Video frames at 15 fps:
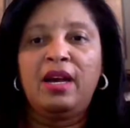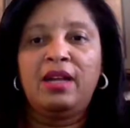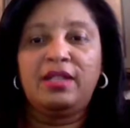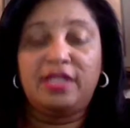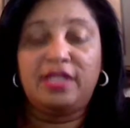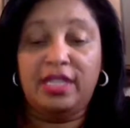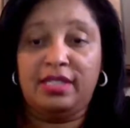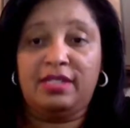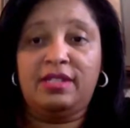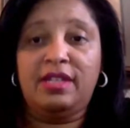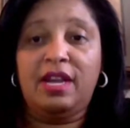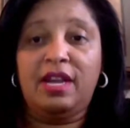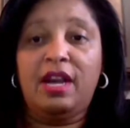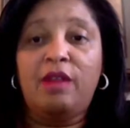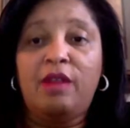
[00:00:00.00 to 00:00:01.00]
Yes,
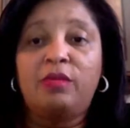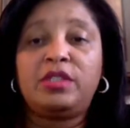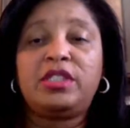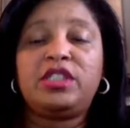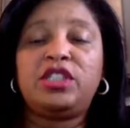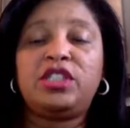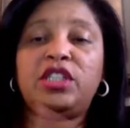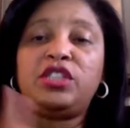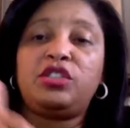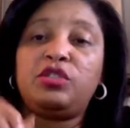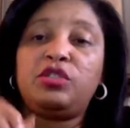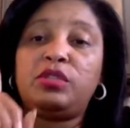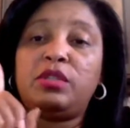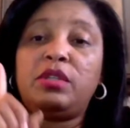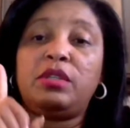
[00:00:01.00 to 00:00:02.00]
I would suggest
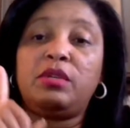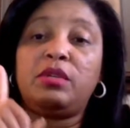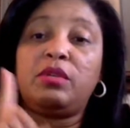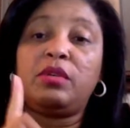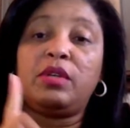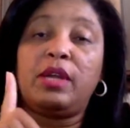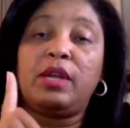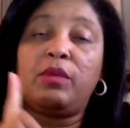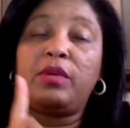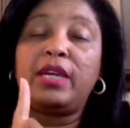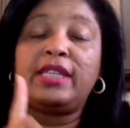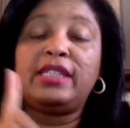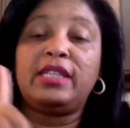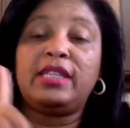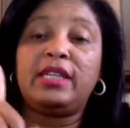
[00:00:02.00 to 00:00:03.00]
using. Now, what
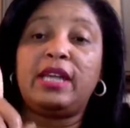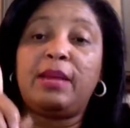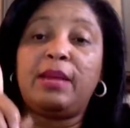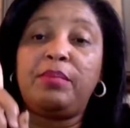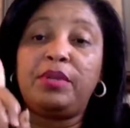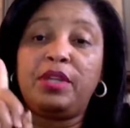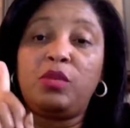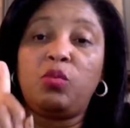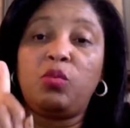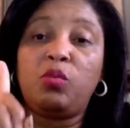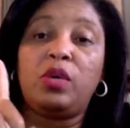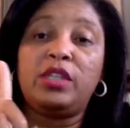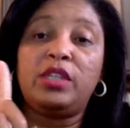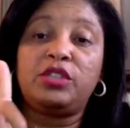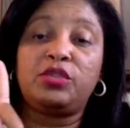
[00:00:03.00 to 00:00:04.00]
I did, I put in
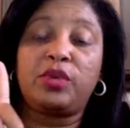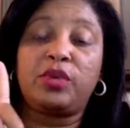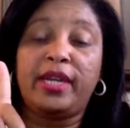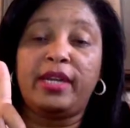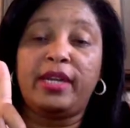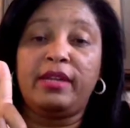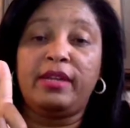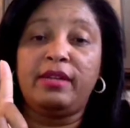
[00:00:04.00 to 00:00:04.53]
one trade.